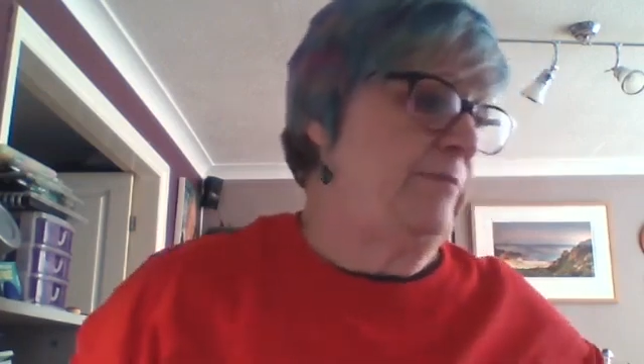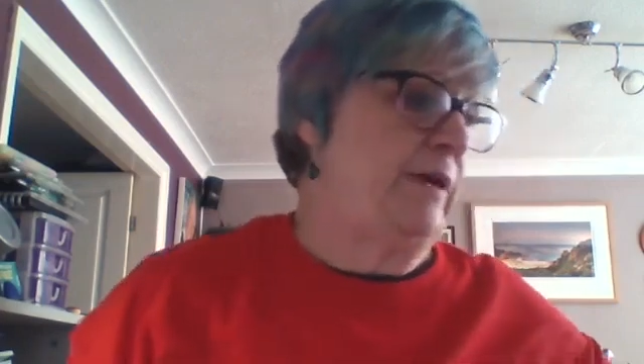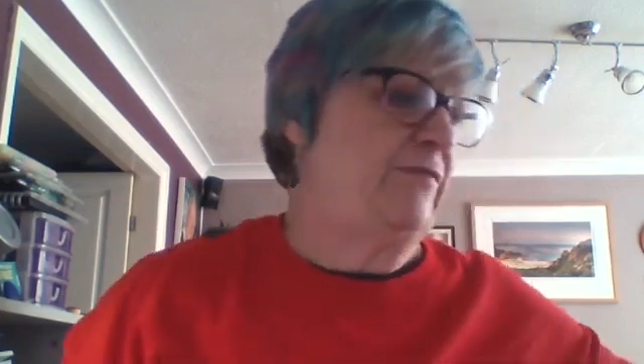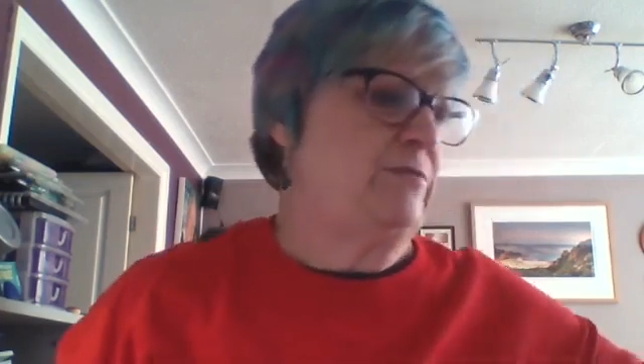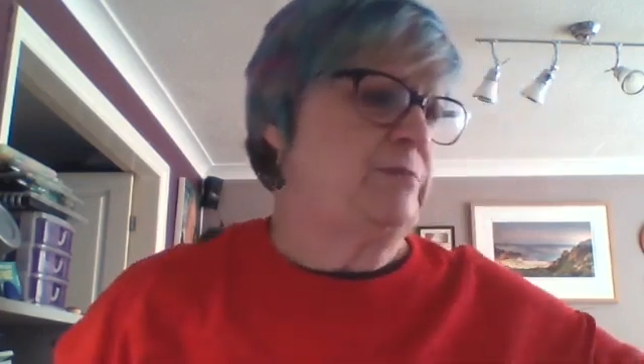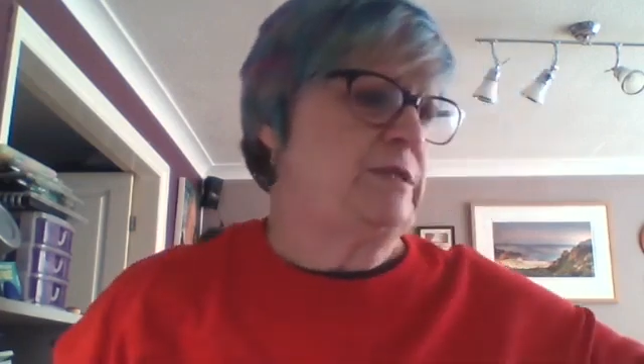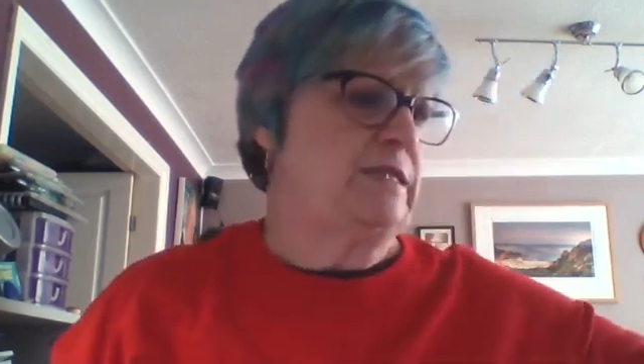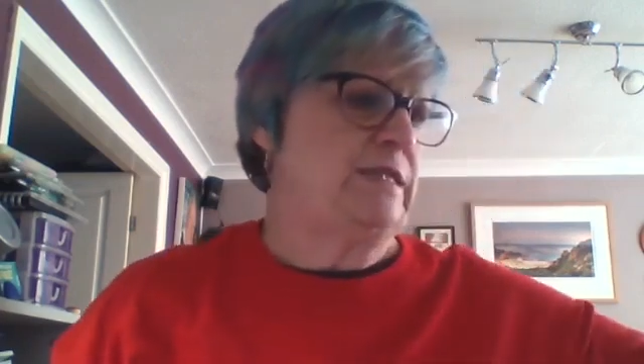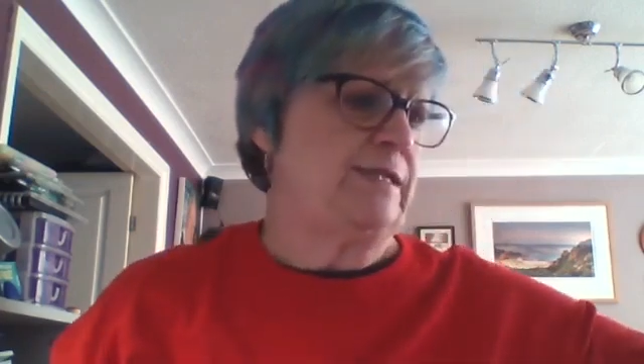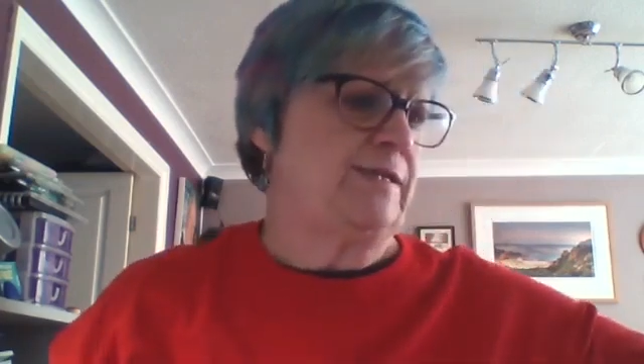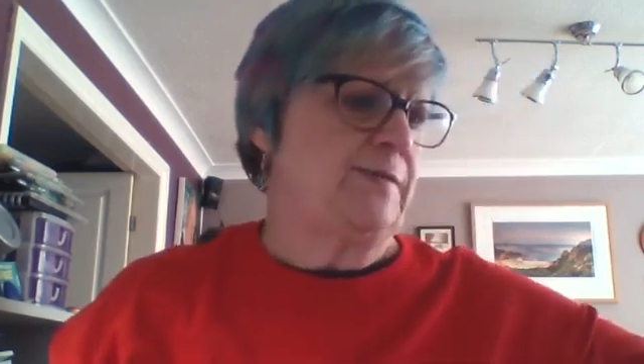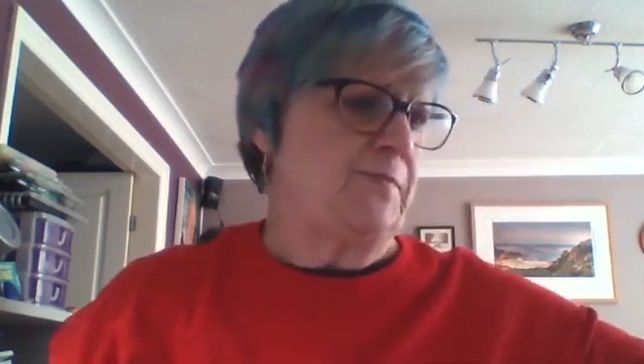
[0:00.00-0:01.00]

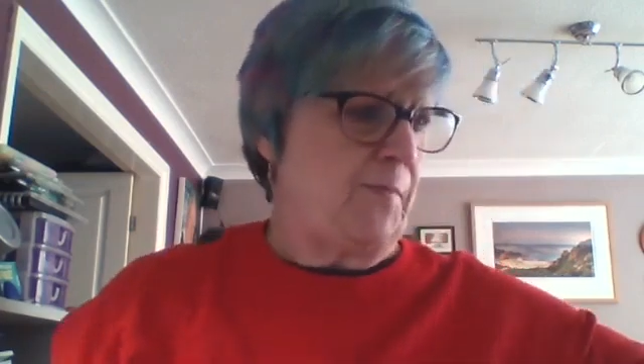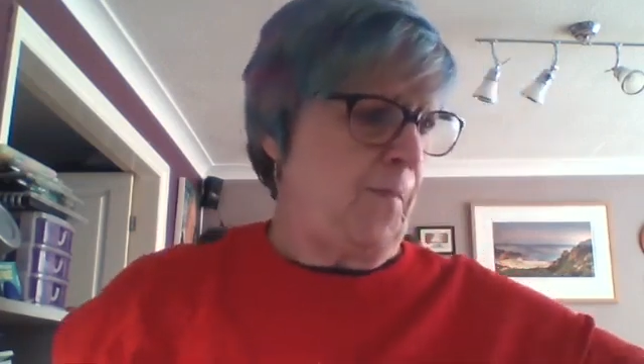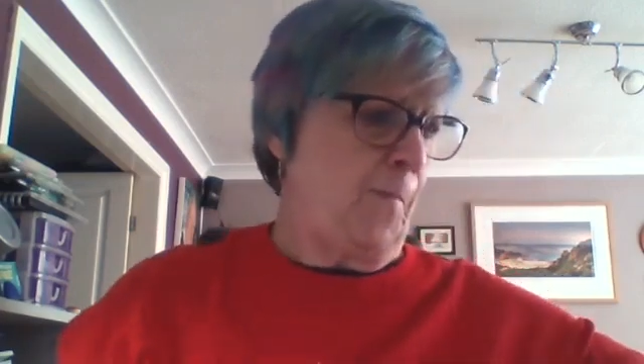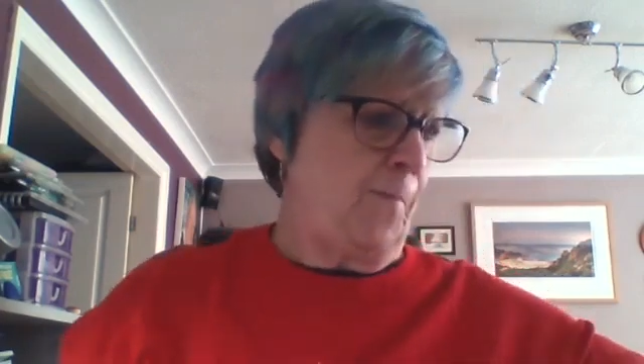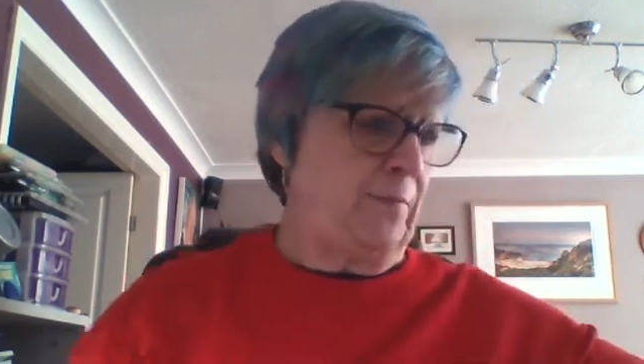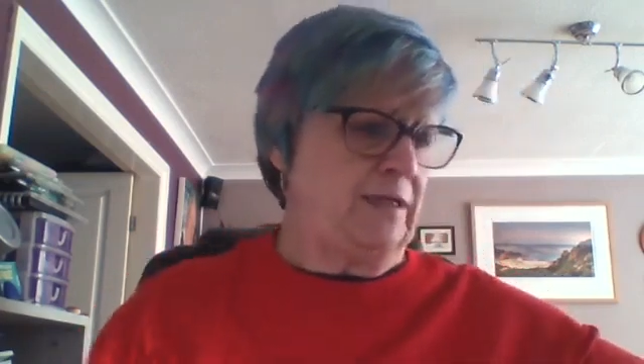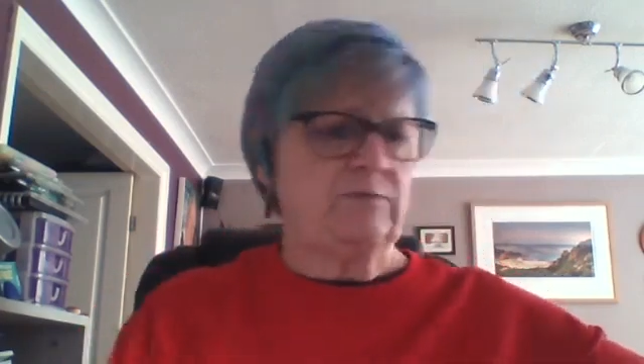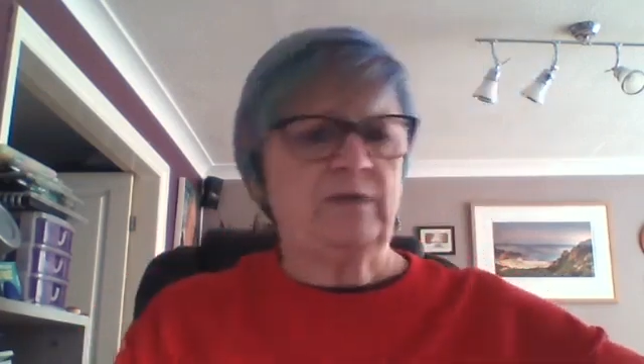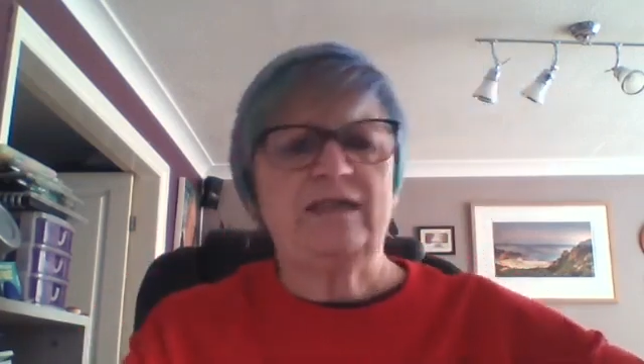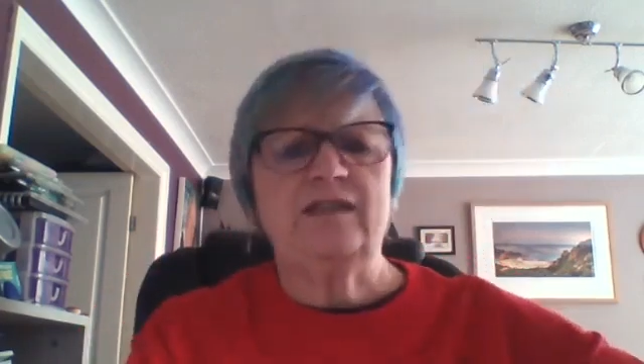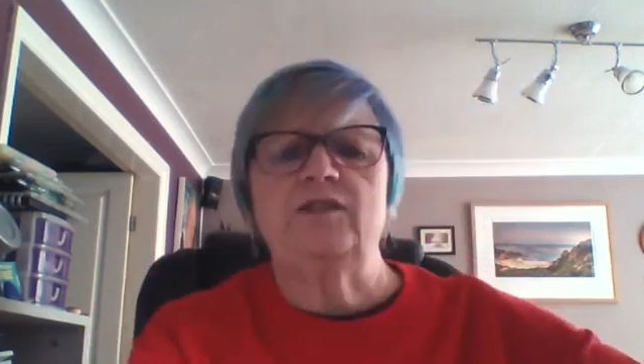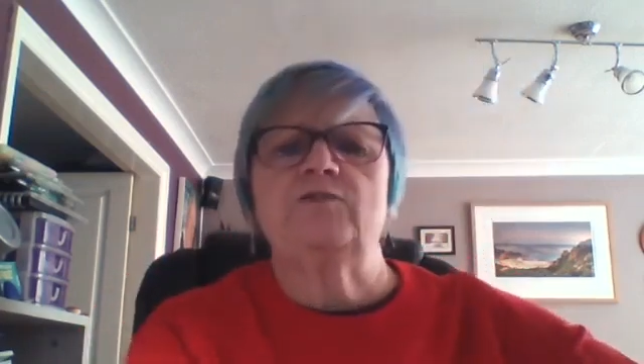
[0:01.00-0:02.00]
Everybody,
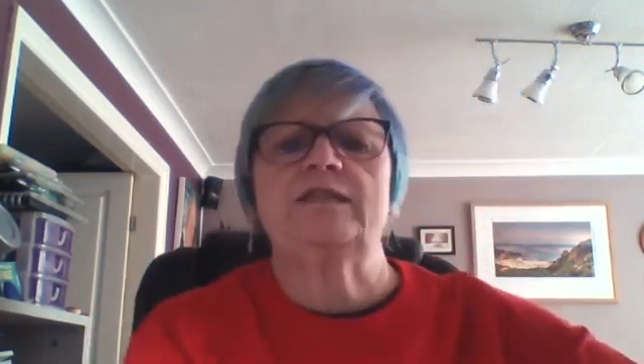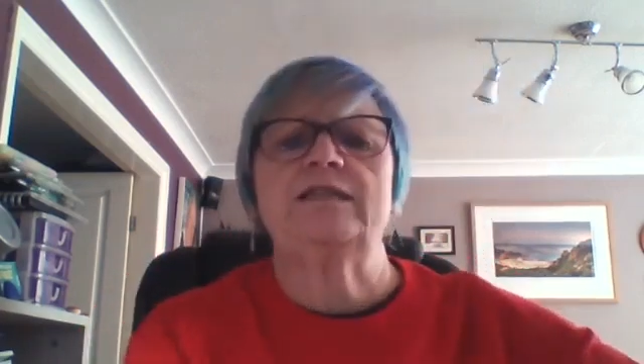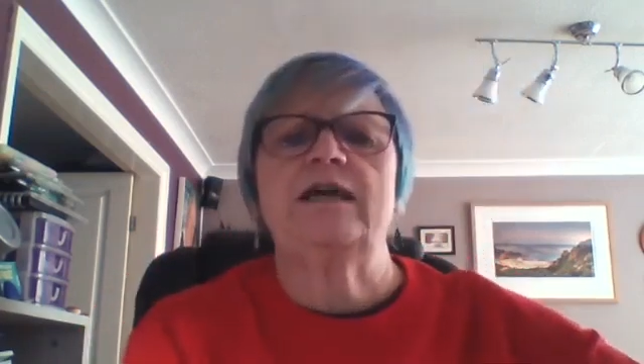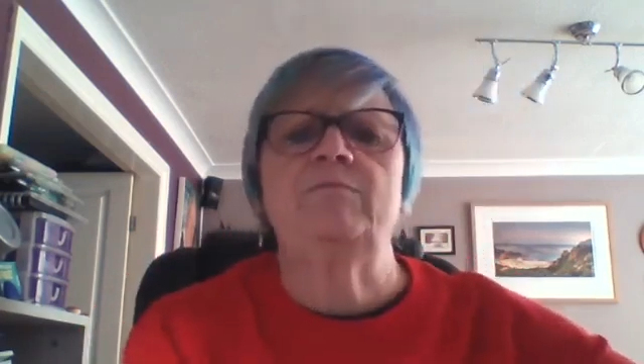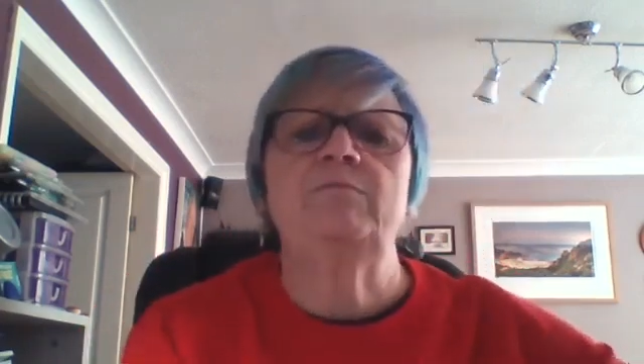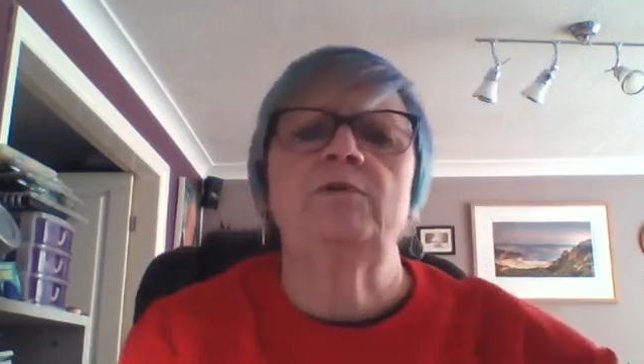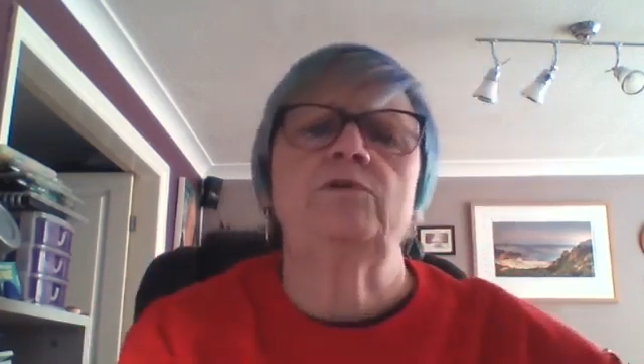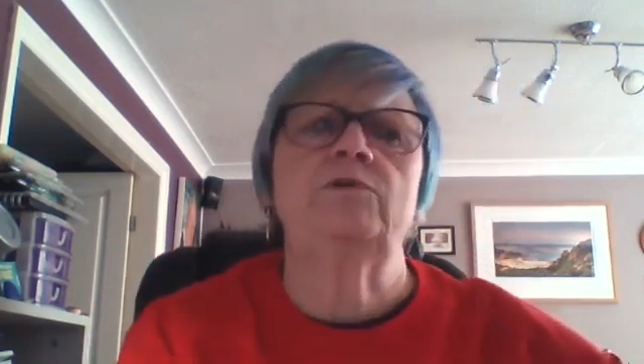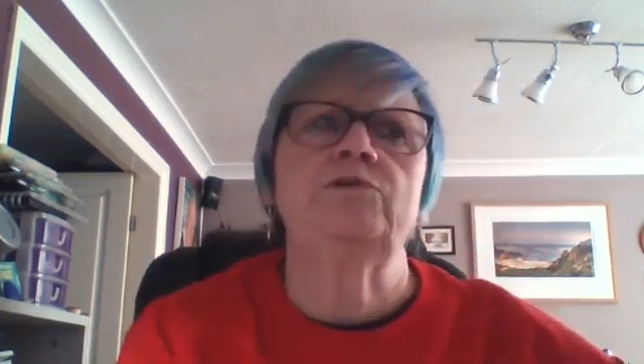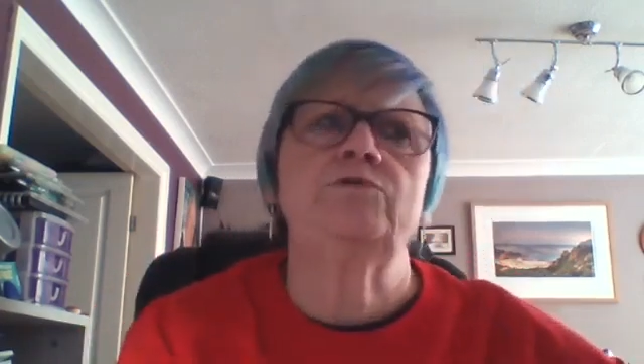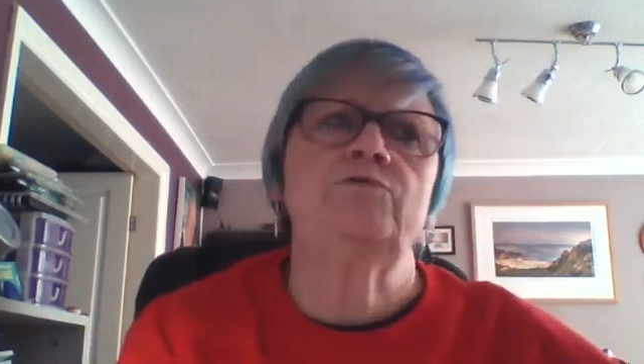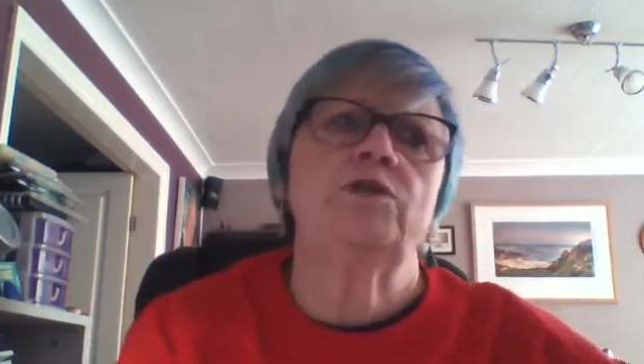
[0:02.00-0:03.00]
whether you stamp or
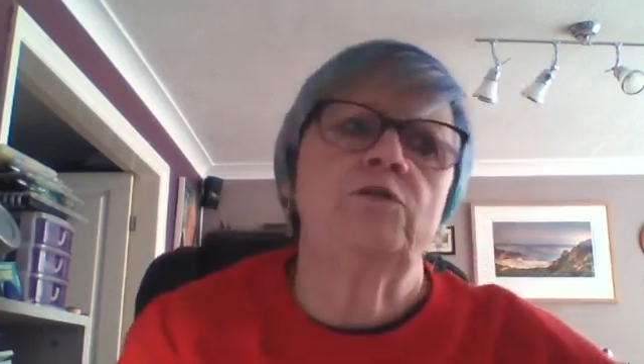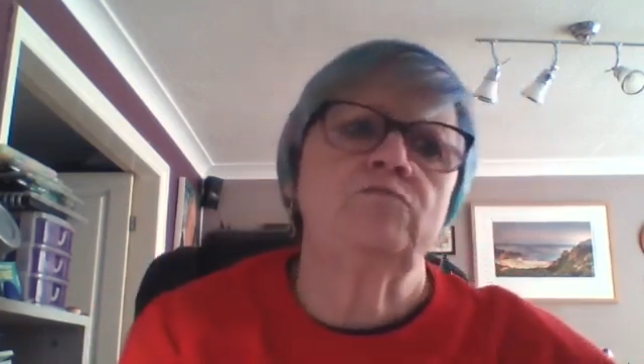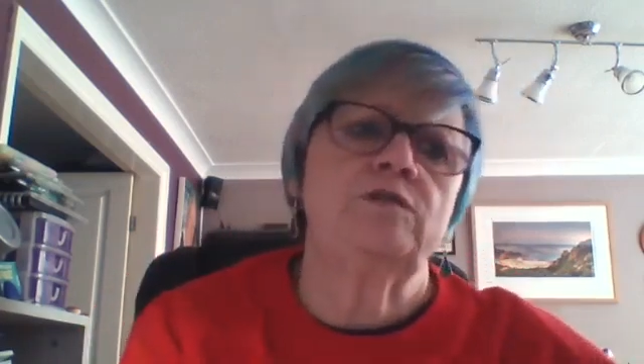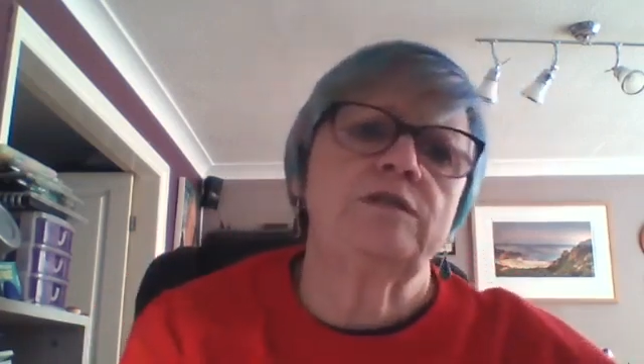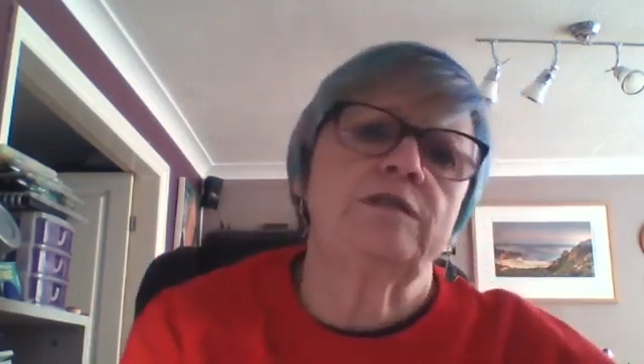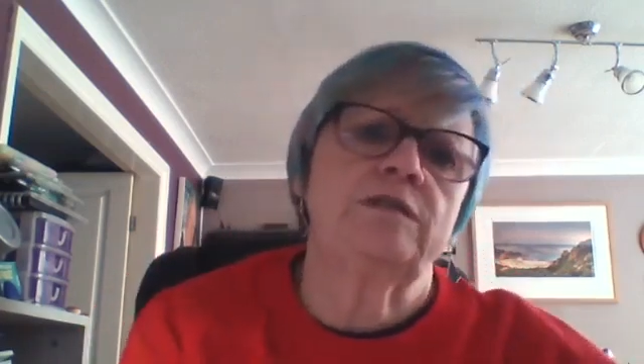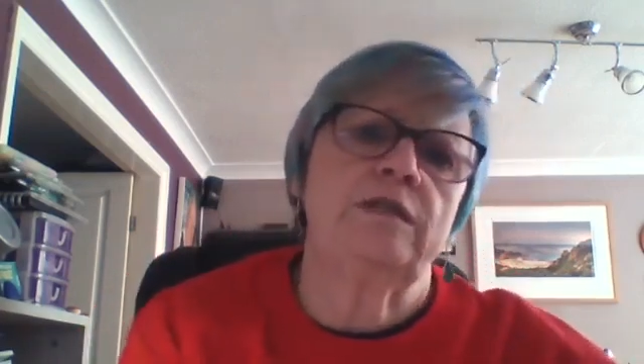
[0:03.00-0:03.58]
you don't,